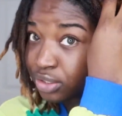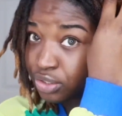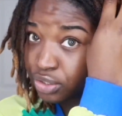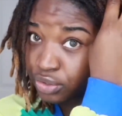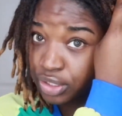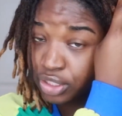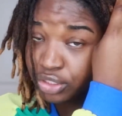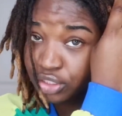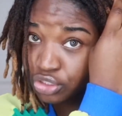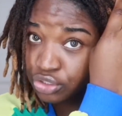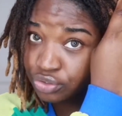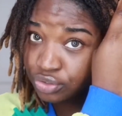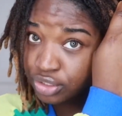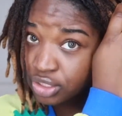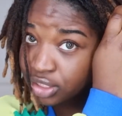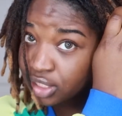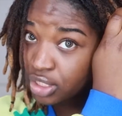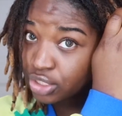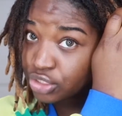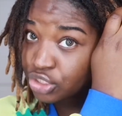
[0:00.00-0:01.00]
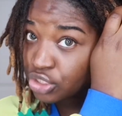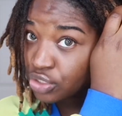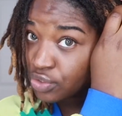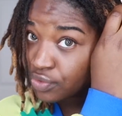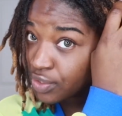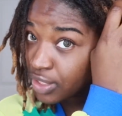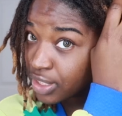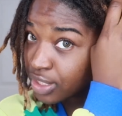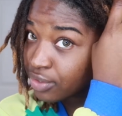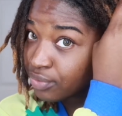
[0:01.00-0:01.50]
the
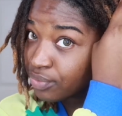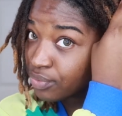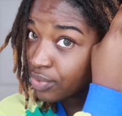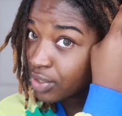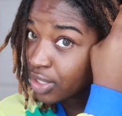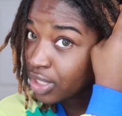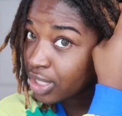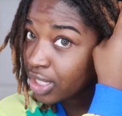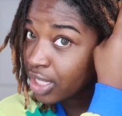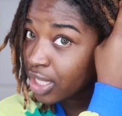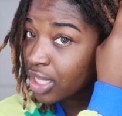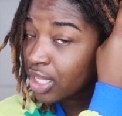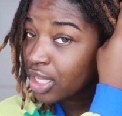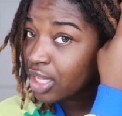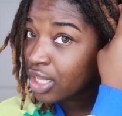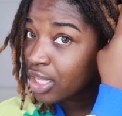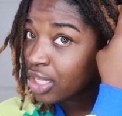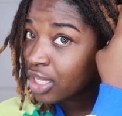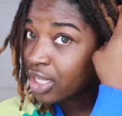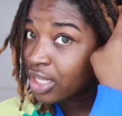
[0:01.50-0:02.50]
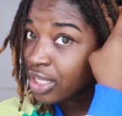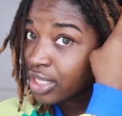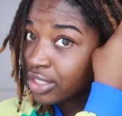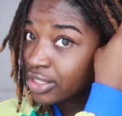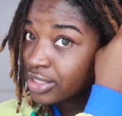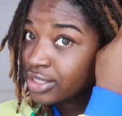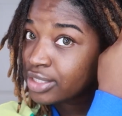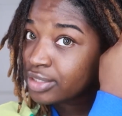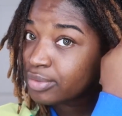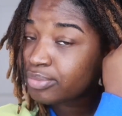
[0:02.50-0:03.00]
trick really
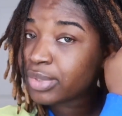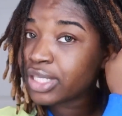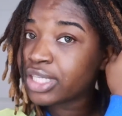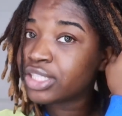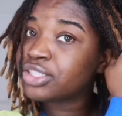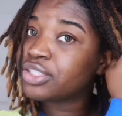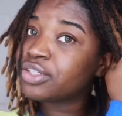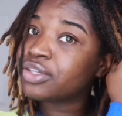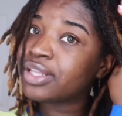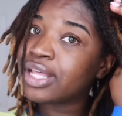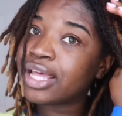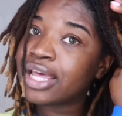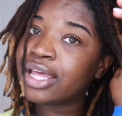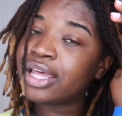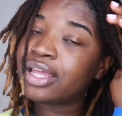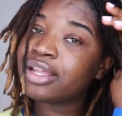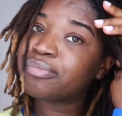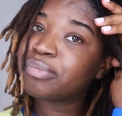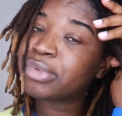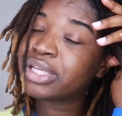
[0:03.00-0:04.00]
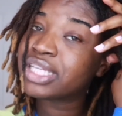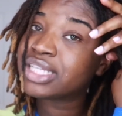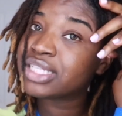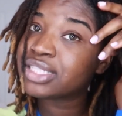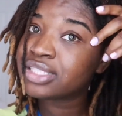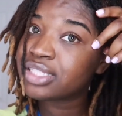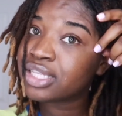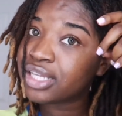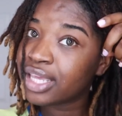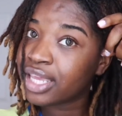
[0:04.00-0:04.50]
is to make sure that,
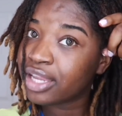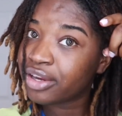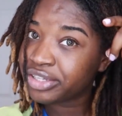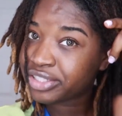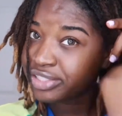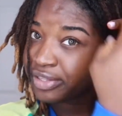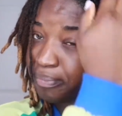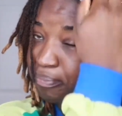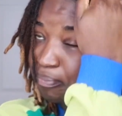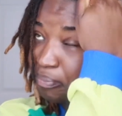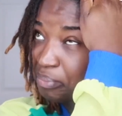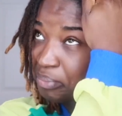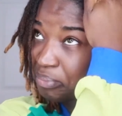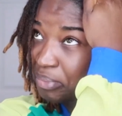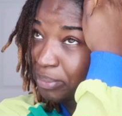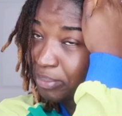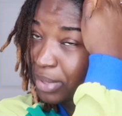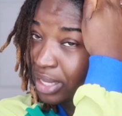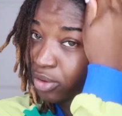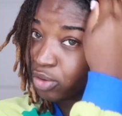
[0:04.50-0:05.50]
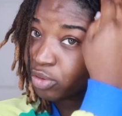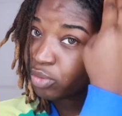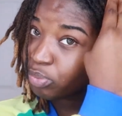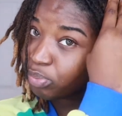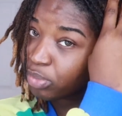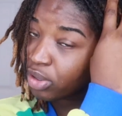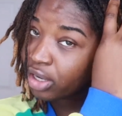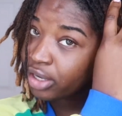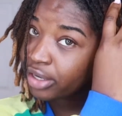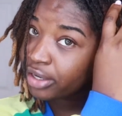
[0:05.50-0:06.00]
because the hair is a middle
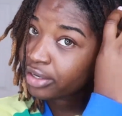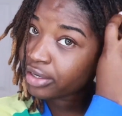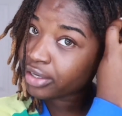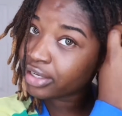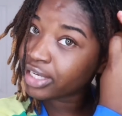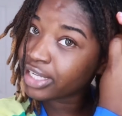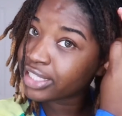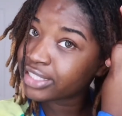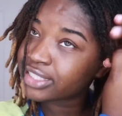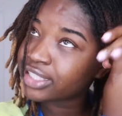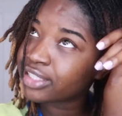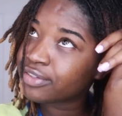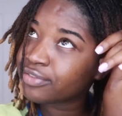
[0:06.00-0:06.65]
part, it's